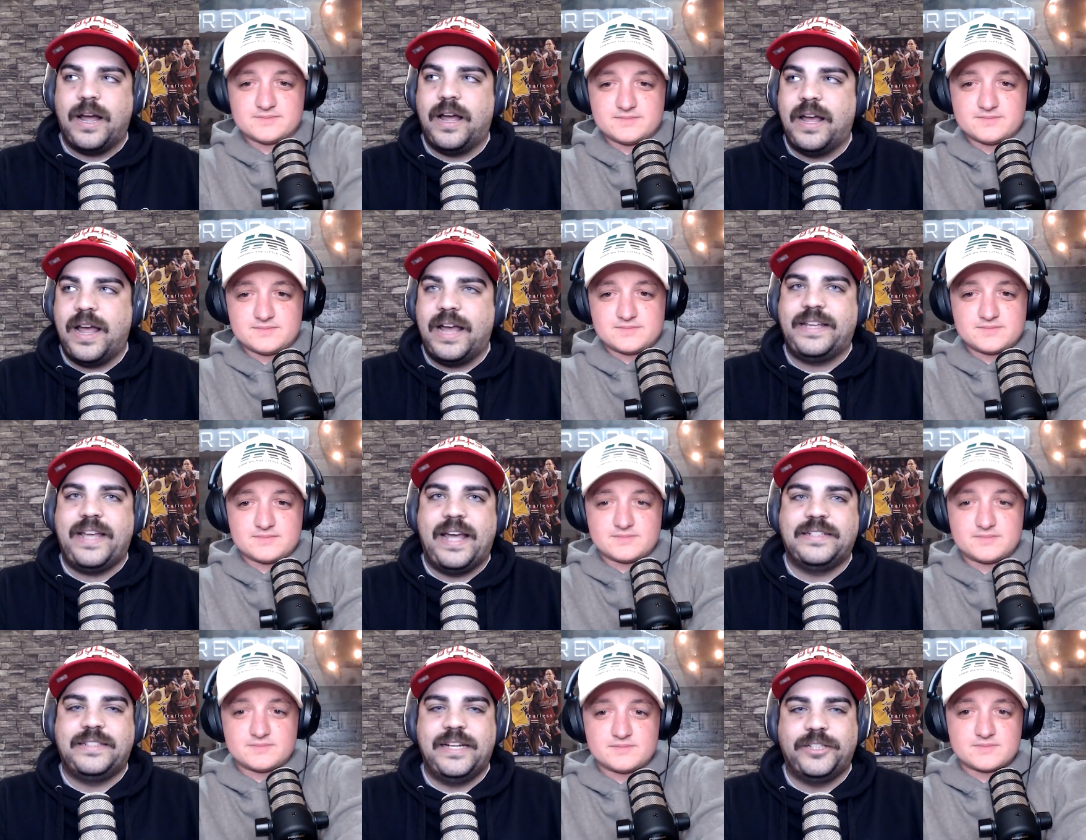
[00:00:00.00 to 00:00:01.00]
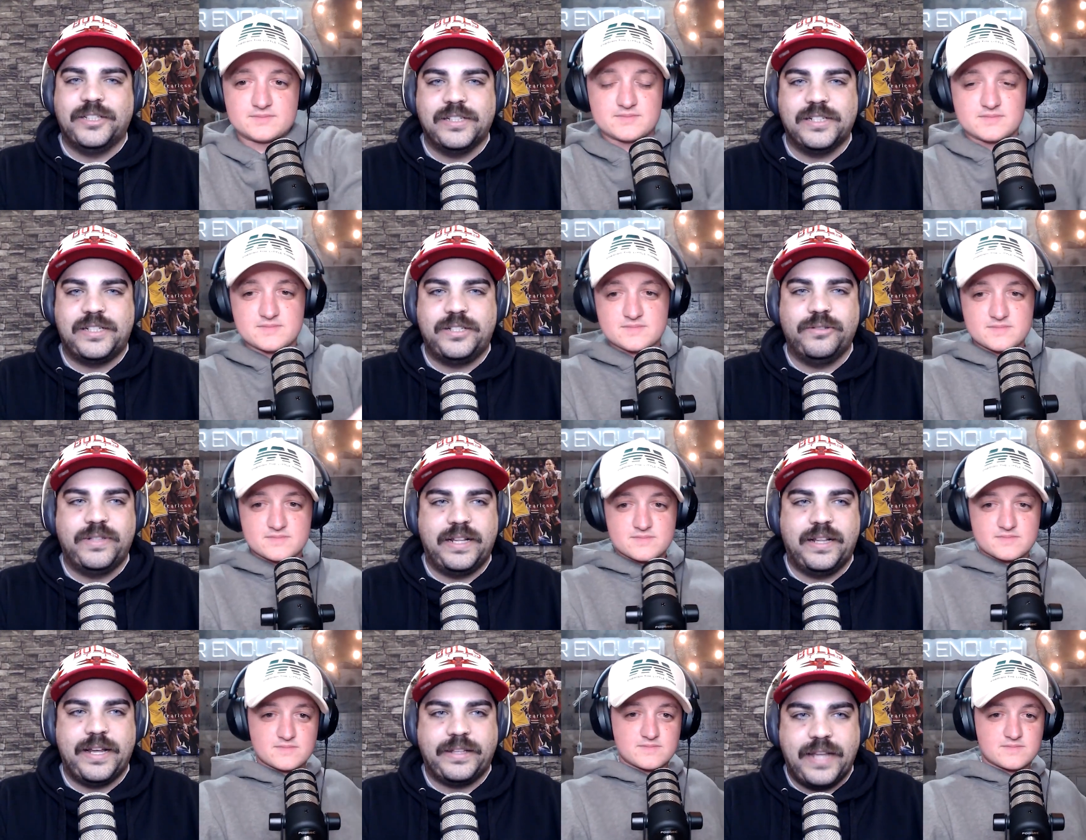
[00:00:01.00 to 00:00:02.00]
Speaker 1: at gas stations do that
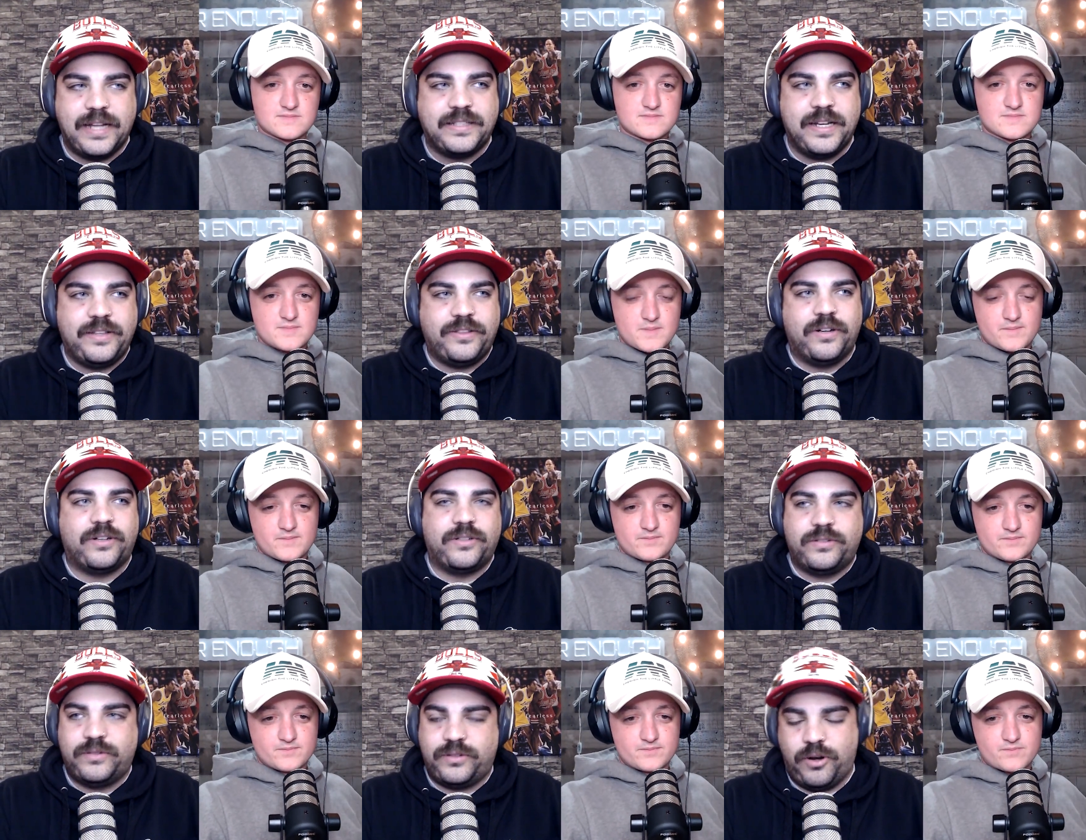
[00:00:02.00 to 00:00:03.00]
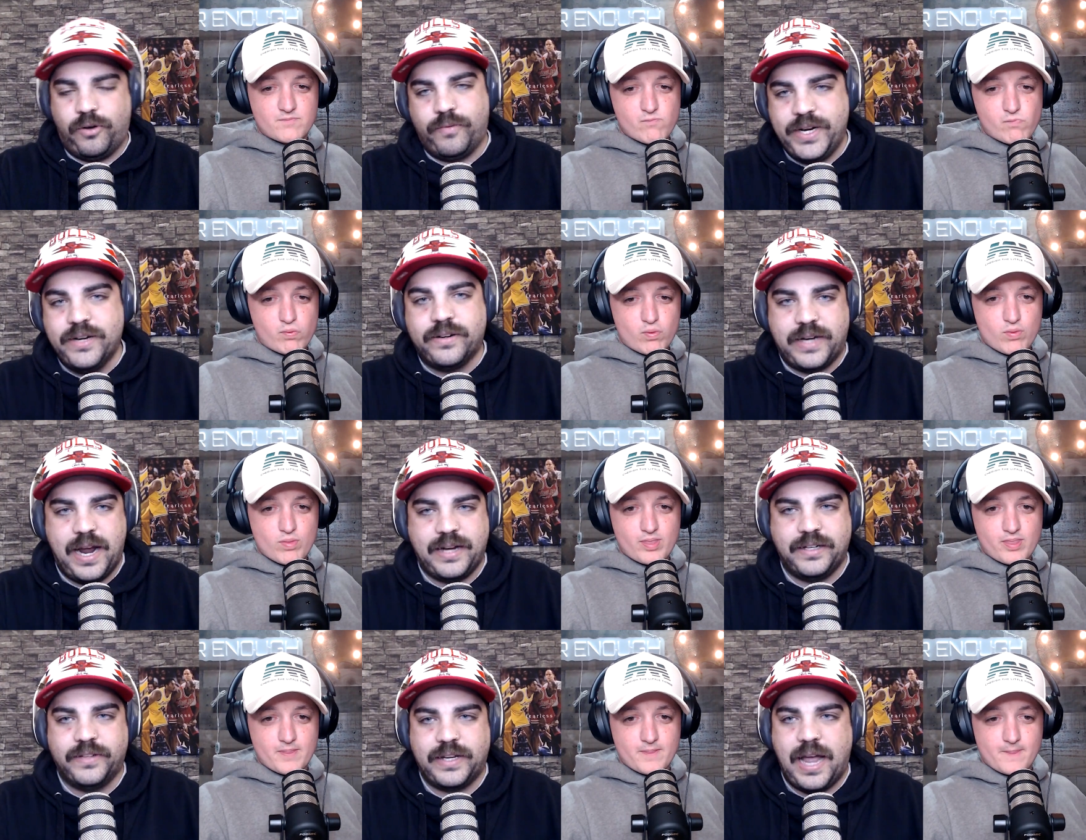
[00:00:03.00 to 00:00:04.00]
like that's like their career kind
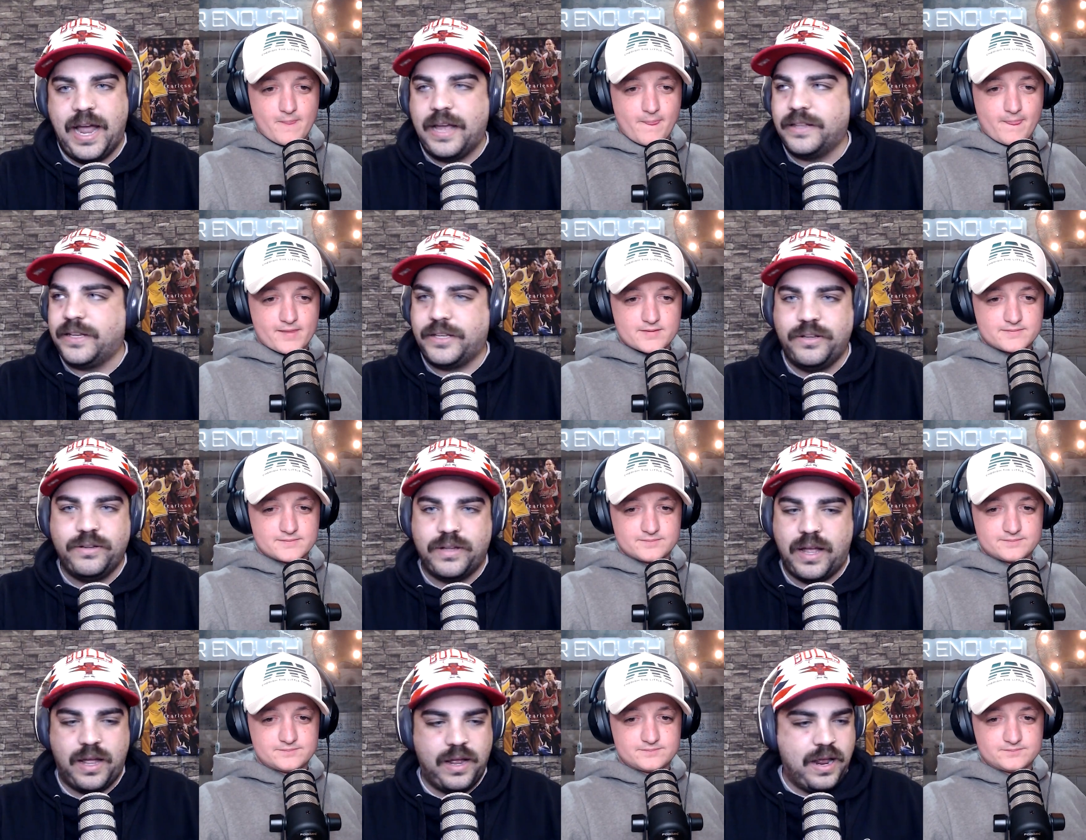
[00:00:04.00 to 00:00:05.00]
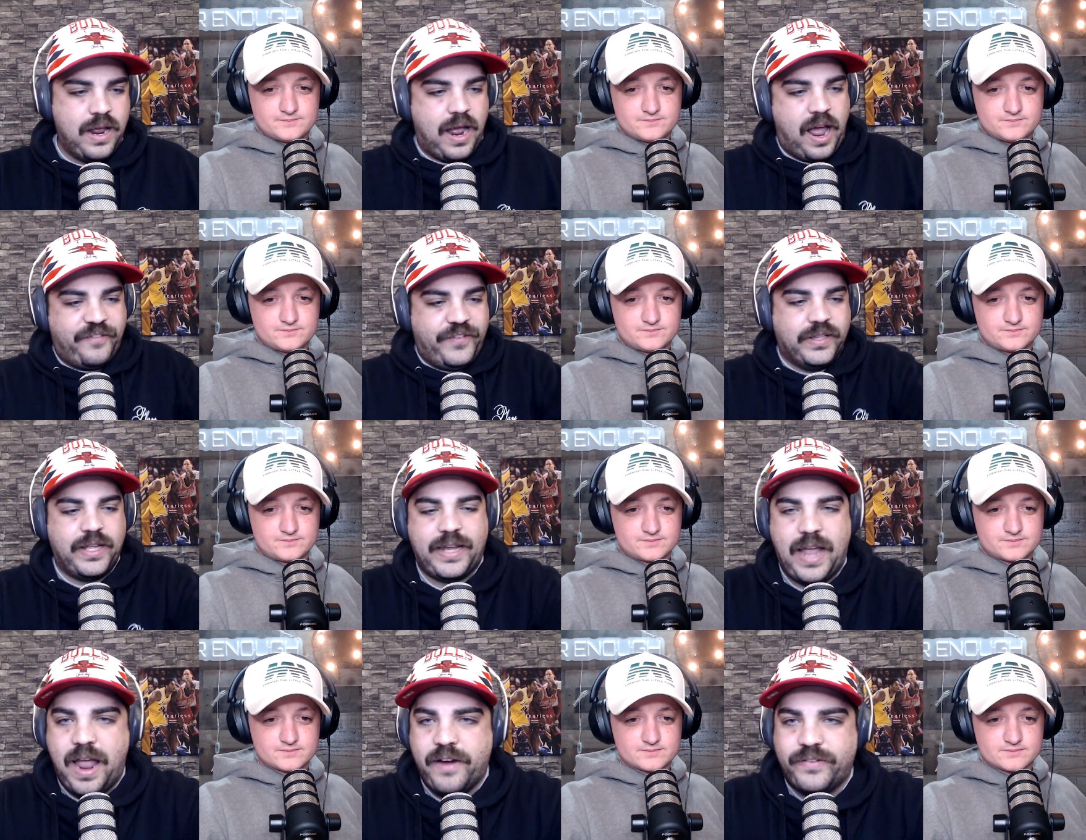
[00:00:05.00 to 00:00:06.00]
of like I like I feel like
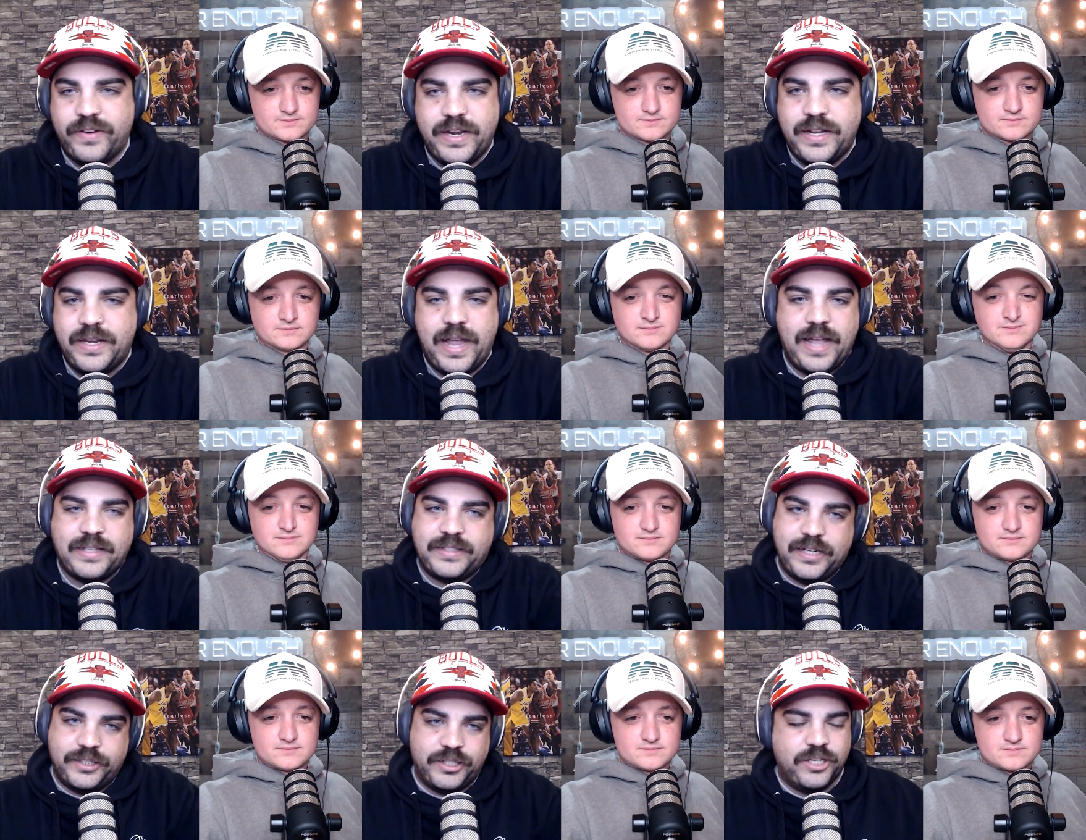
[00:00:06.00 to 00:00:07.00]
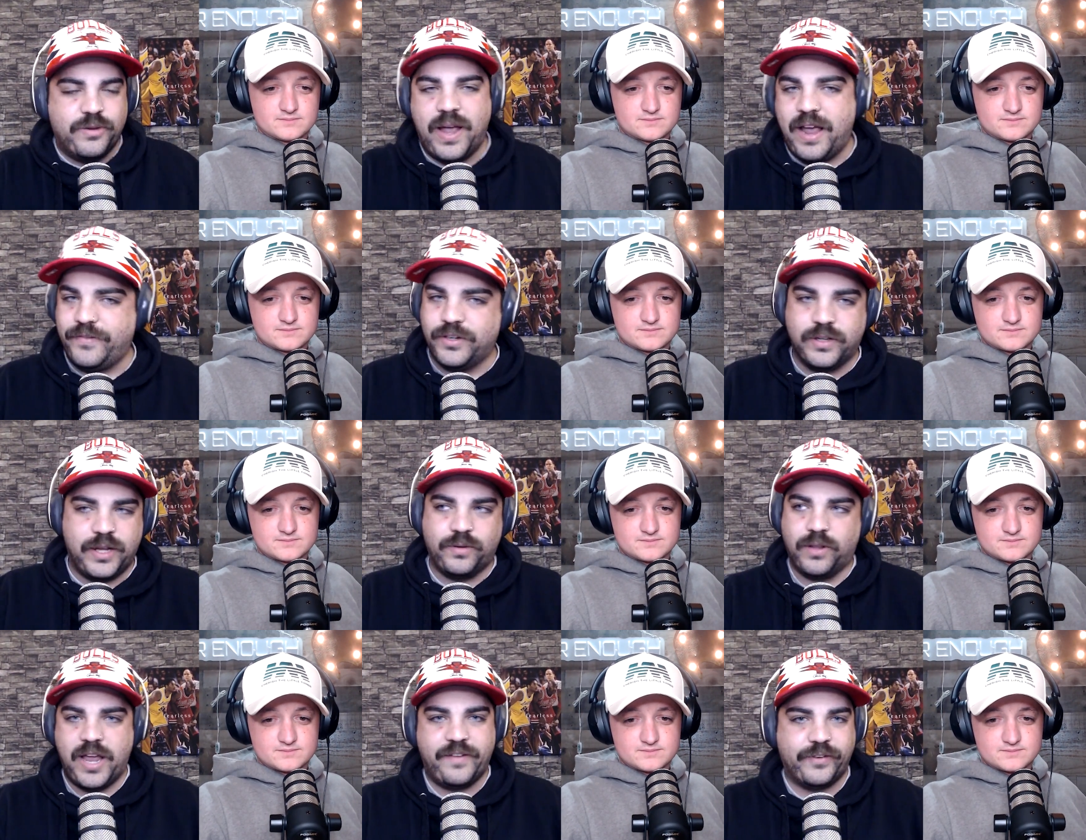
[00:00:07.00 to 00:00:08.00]
every gas station you have your like
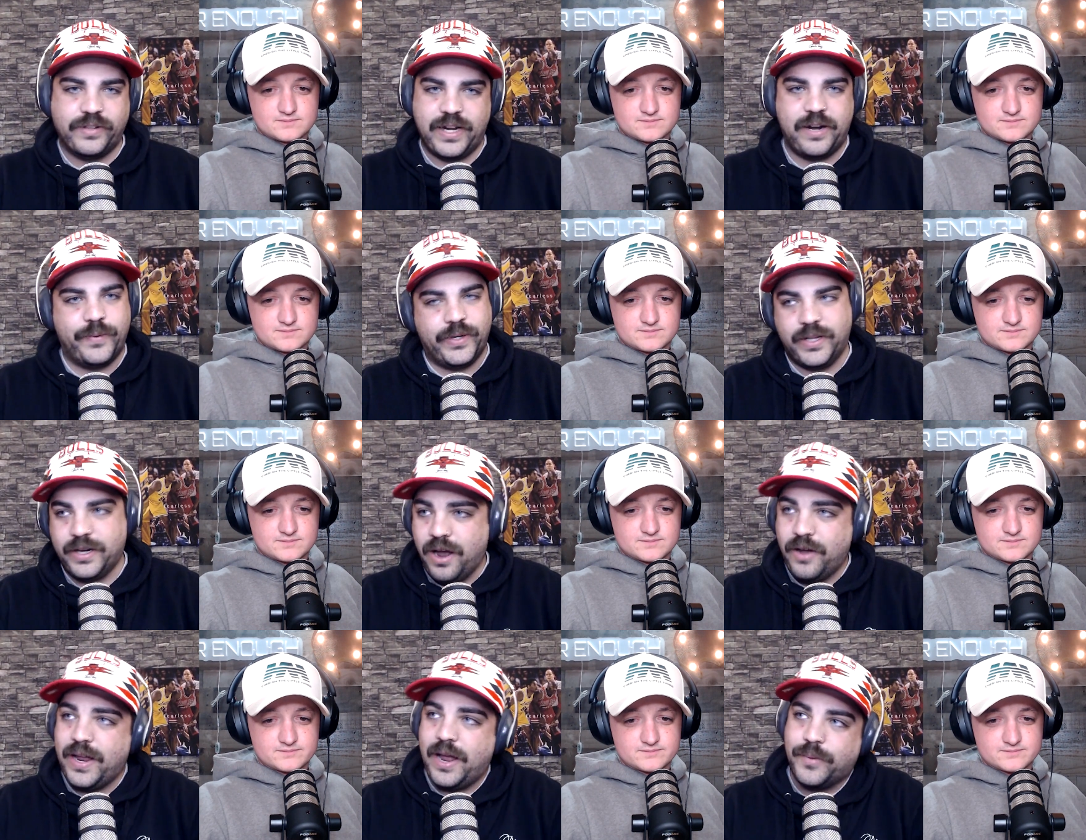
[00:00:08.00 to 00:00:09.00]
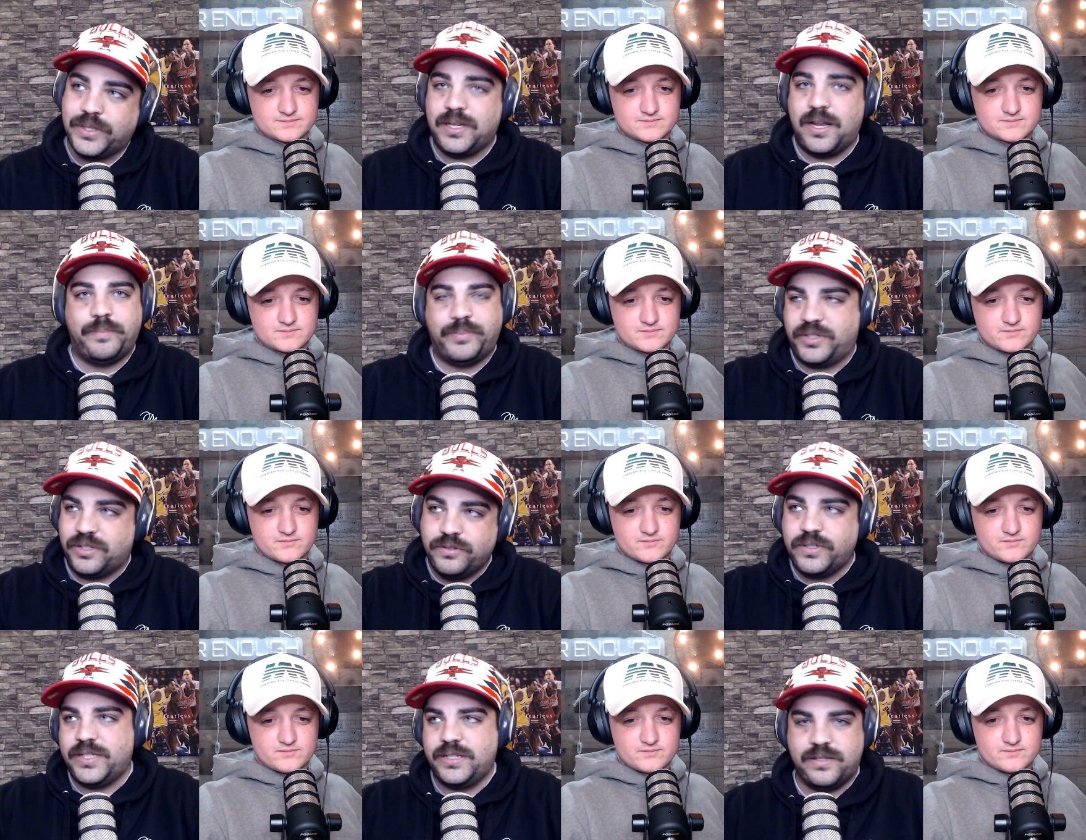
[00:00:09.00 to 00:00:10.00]
lifer there where you're like, oh yeah, what's up,
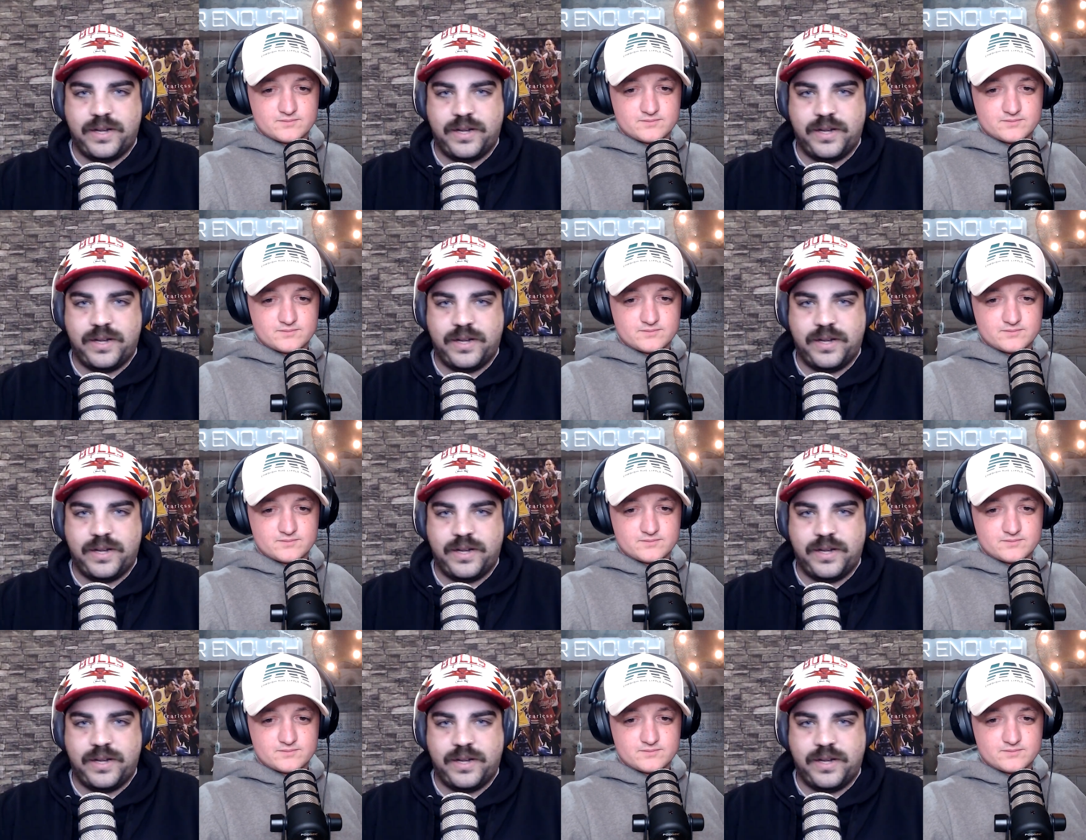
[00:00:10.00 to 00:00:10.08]
Susan?